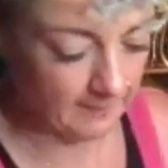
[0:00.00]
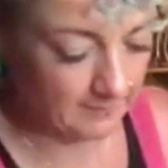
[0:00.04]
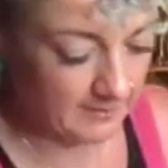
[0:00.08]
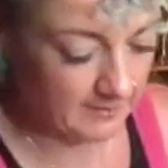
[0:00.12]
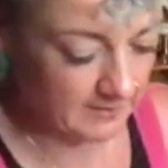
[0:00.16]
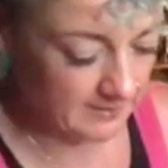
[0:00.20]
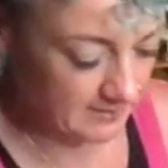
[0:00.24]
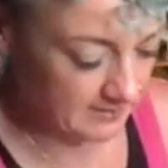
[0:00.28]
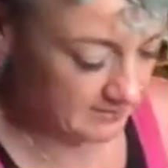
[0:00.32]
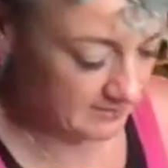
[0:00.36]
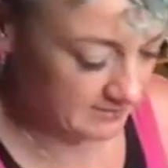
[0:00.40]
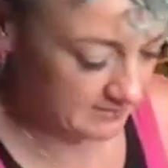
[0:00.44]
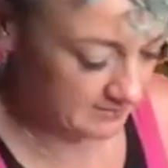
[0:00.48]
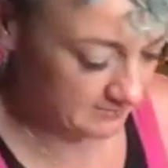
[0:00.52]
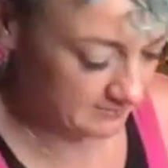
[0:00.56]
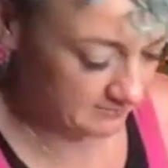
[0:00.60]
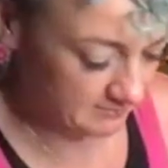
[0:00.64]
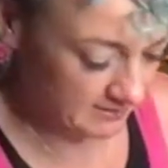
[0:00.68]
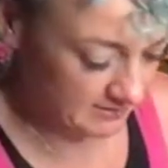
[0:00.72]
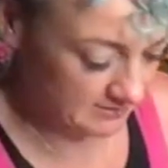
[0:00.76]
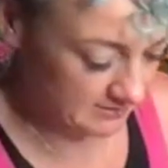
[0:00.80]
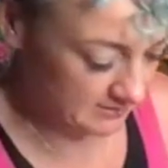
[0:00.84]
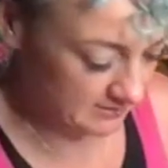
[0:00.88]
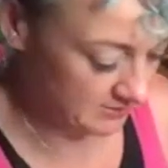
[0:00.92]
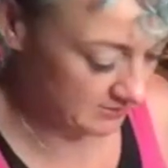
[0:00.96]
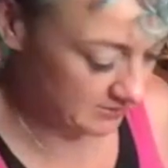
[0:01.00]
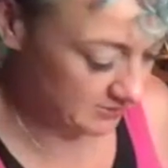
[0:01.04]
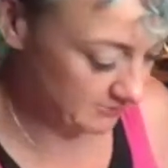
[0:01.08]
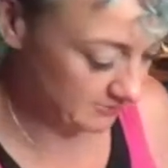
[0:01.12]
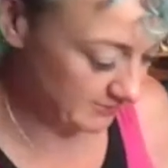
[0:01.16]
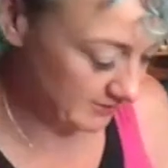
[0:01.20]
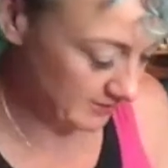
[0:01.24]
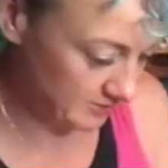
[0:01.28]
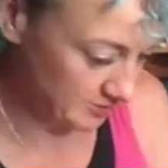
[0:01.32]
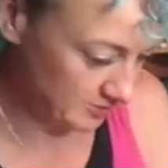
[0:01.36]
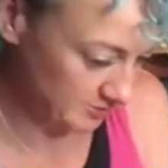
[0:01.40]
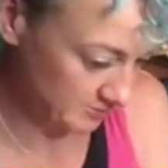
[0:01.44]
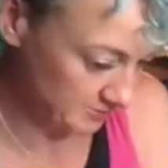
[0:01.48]
I mean, it doesn't matter too
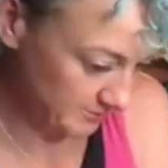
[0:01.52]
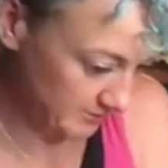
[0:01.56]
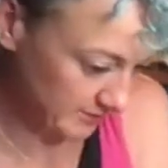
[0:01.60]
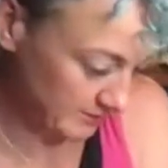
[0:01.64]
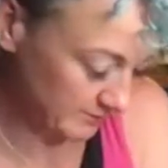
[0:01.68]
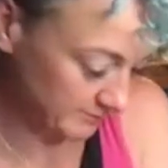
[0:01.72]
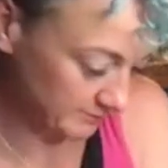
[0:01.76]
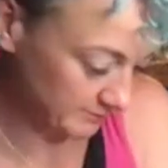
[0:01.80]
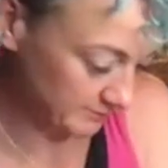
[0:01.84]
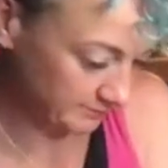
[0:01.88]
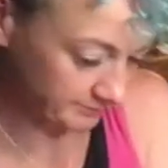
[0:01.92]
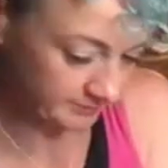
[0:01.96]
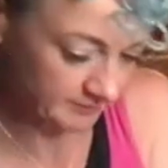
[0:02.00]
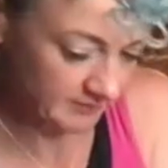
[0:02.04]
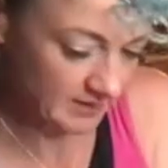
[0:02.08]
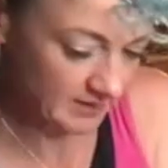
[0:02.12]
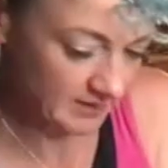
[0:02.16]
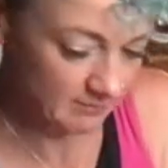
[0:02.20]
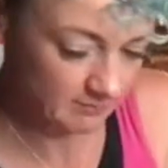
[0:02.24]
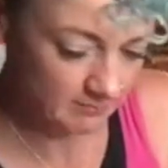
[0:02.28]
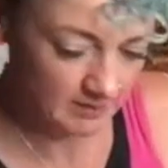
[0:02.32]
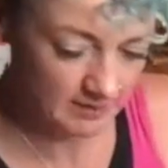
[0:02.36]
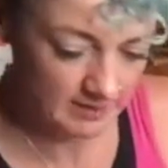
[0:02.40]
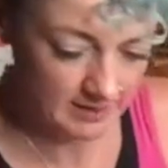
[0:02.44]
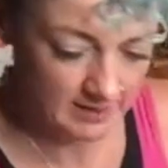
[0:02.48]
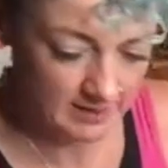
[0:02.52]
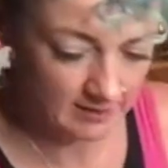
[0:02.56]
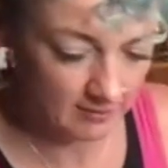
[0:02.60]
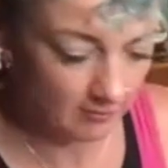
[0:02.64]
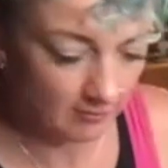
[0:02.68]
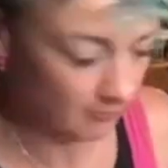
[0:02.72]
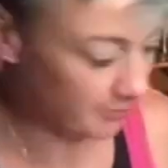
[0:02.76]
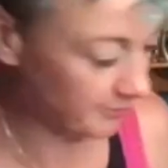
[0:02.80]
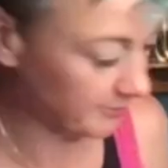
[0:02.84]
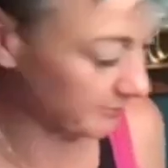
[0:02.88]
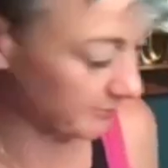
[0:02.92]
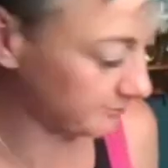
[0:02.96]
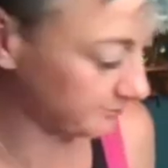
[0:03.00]
much, but it might
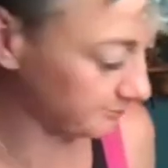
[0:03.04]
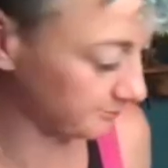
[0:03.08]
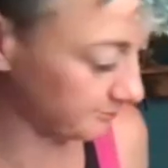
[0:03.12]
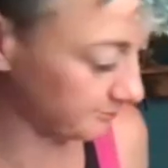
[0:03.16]
help.